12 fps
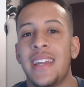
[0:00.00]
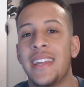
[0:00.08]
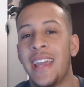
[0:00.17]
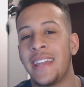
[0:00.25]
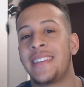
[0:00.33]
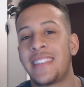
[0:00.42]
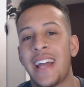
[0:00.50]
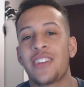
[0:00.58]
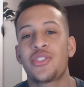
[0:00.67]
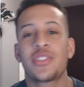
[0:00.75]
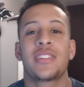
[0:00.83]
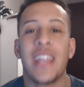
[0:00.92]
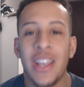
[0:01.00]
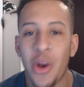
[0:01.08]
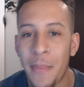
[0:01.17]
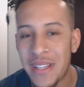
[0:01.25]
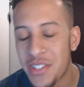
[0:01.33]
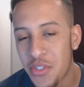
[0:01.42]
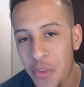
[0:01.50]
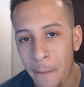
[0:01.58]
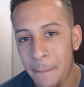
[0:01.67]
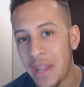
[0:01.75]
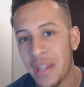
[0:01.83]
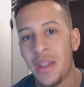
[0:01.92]
yeah, that's just a little message from
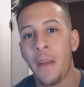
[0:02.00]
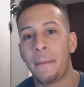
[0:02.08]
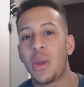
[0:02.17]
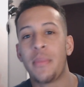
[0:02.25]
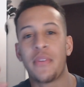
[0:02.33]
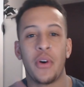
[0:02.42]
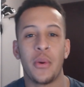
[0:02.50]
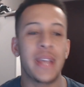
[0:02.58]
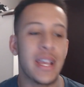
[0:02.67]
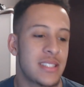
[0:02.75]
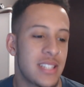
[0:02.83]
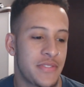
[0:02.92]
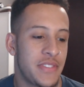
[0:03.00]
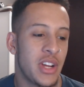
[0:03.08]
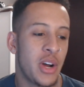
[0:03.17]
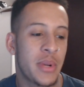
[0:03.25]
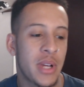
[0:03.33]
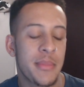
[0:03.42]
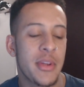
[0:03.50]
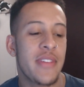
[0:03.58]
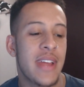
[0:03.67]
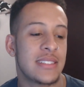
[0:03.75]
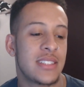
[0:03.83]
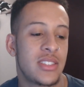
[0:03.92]
me. But yo, before we get into this video, we're going to be
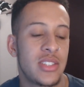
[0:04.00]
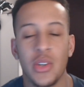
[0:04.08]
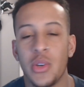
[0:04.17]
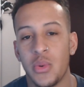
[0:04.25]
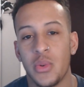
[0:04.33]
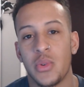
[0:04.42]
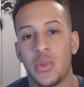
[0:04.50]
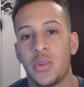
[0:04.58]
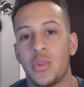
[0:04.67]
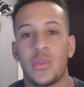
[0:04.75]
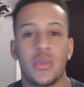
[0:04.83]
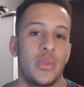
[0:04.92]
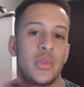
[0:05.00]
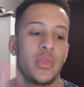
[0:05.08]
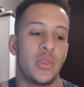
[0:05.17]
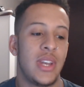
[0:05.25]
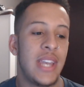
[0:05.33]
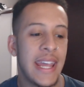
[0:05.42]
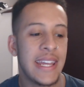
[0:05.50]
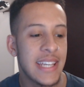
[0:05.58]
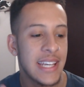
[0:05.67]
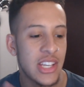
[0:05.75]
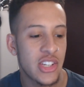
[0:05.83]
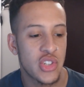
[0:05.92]
reacting to Lady
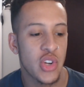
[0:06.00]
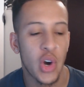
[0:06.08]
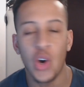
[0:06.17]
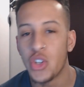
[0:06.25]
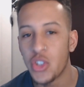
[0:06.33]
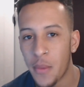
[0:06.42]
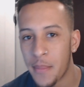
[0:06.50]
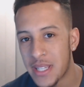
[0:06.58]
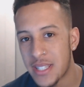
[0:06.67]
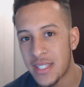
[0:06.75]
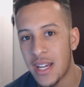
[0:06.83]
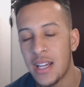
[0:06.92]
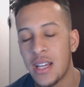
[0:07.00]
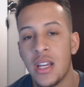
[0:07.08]
Leshurr, Your Mister.